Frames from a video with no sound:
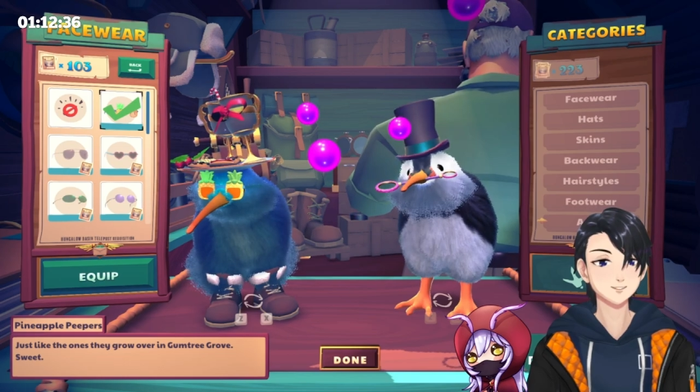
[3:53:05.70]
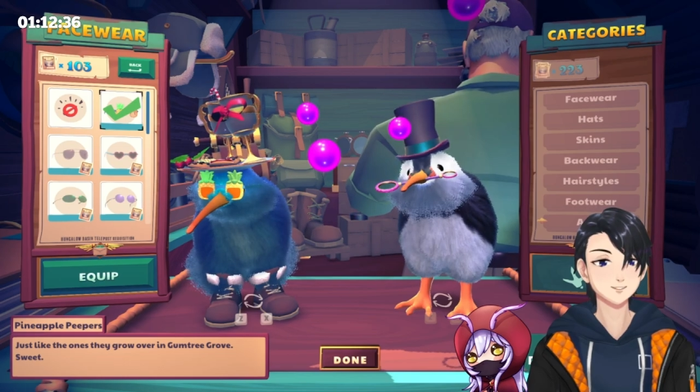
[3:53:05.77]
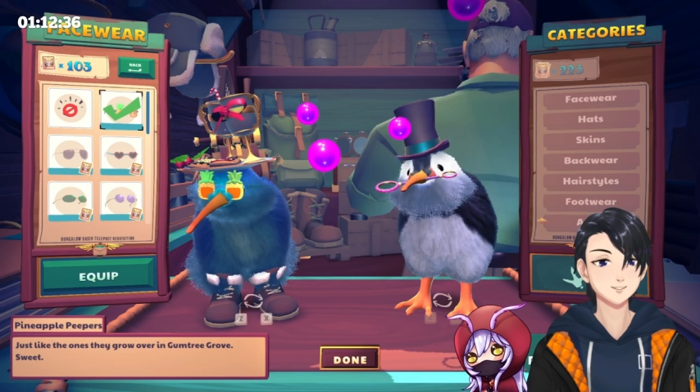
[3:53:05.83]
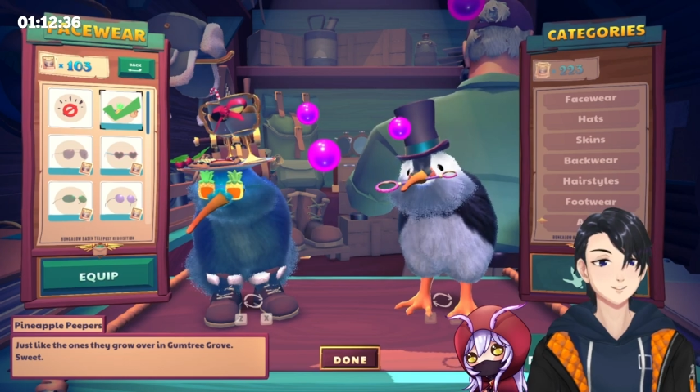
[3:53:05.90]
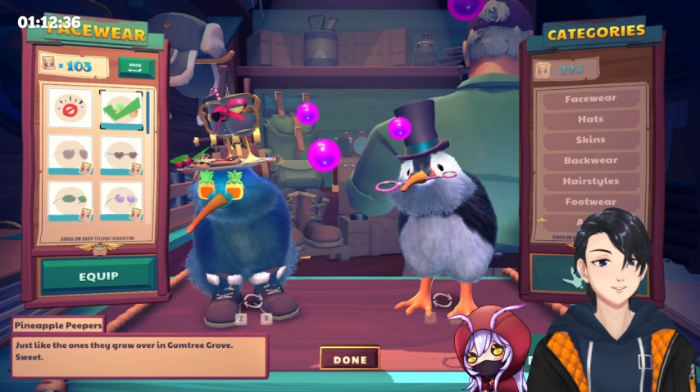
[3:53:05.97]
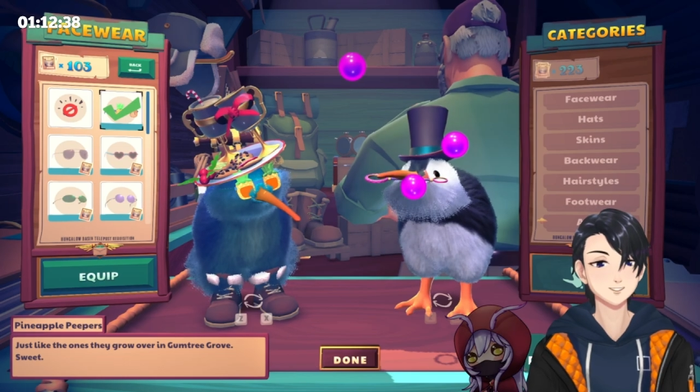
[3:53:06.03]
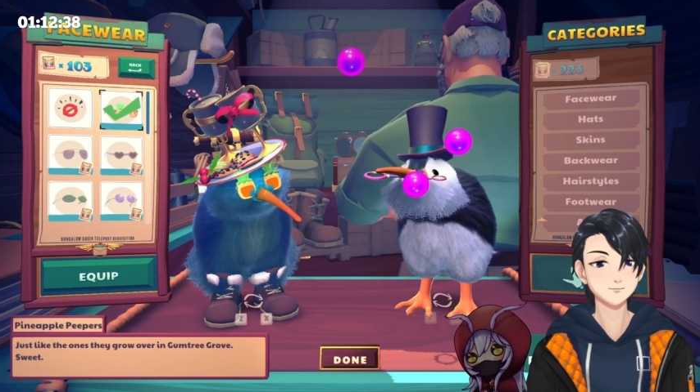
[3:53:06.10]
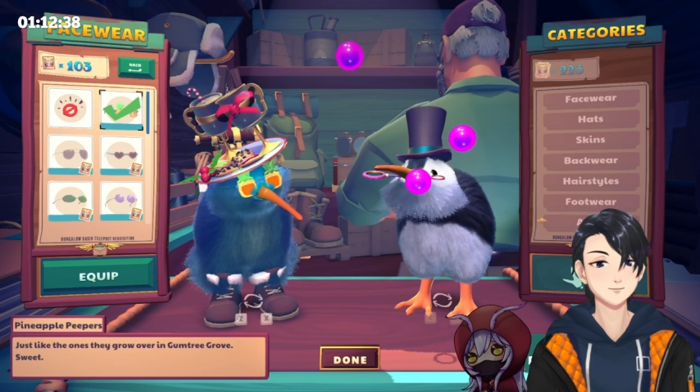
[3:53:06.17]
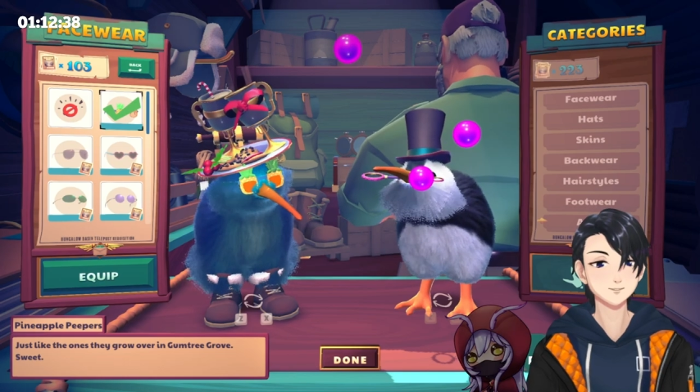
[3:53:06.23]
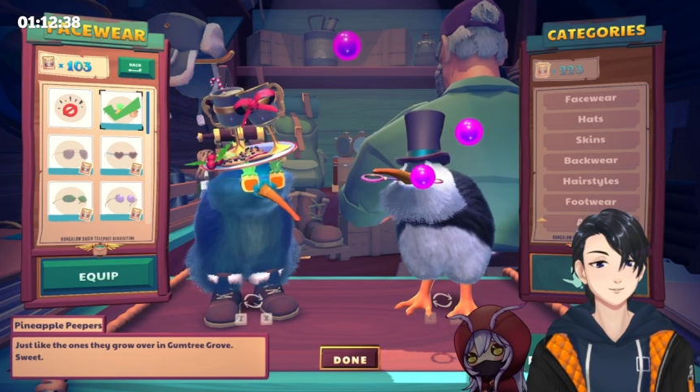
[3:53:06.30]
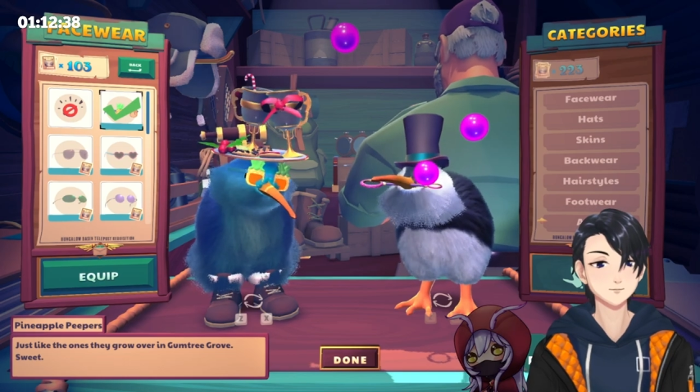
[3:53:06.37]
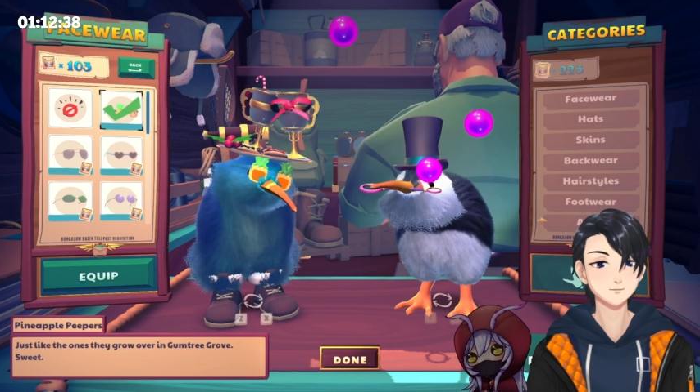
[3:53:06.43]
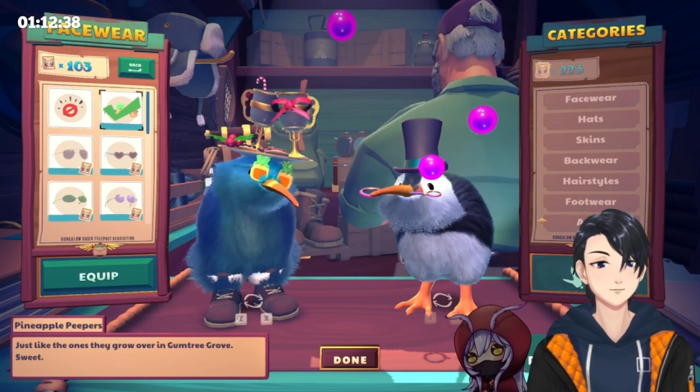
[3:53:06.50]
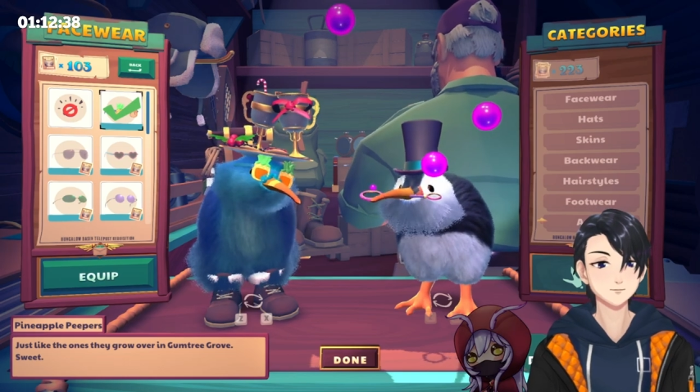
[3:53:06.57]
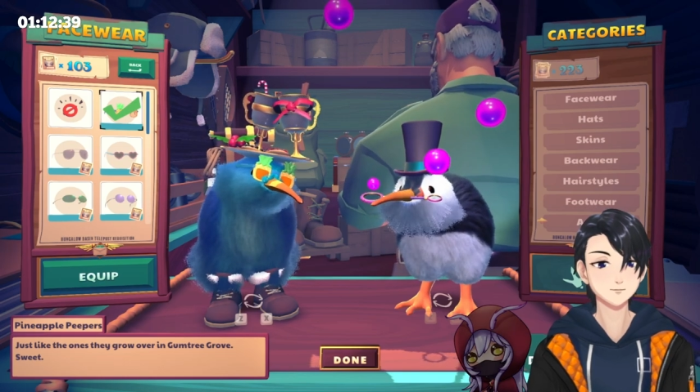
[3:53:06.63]
Speaking of
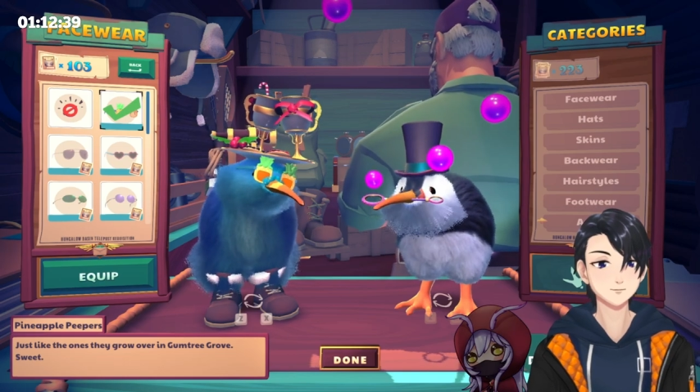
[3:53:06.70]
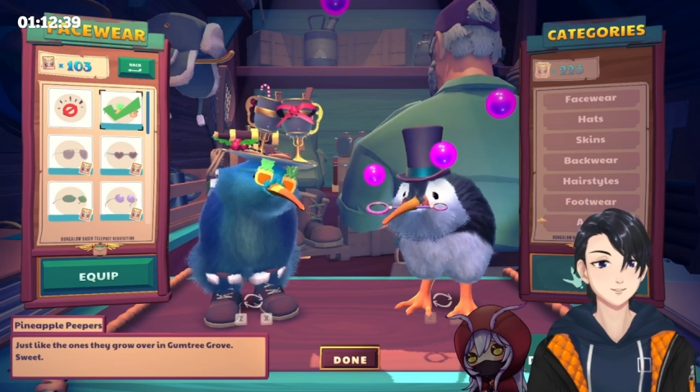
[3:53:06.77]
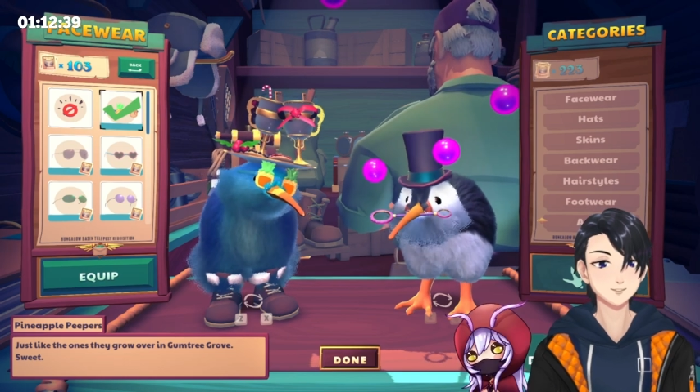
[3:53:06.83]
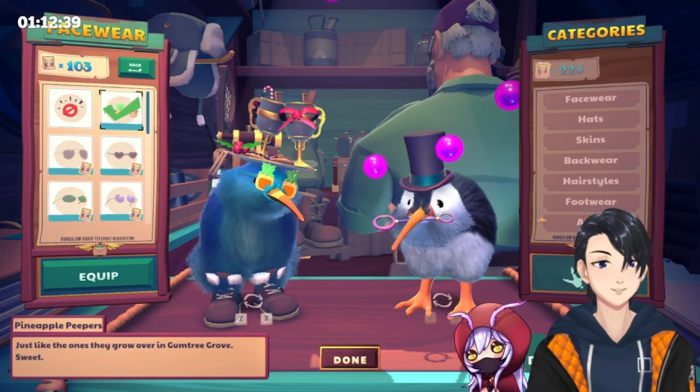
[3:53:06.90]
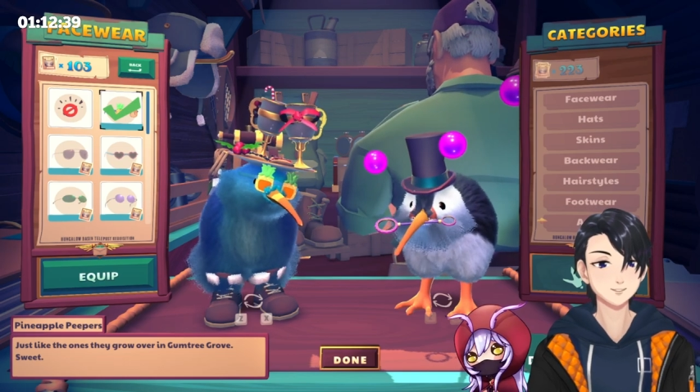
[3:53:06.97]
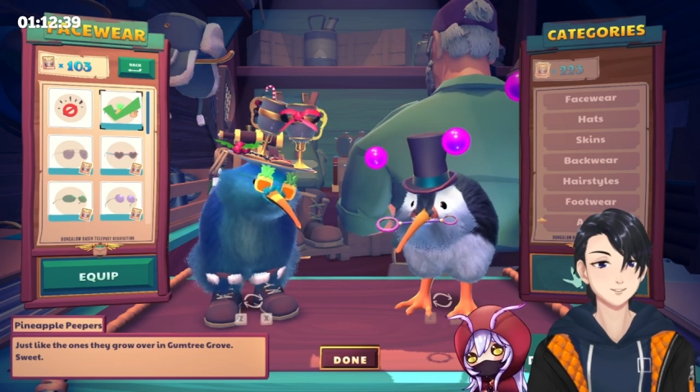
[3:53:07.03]
rabbit, thank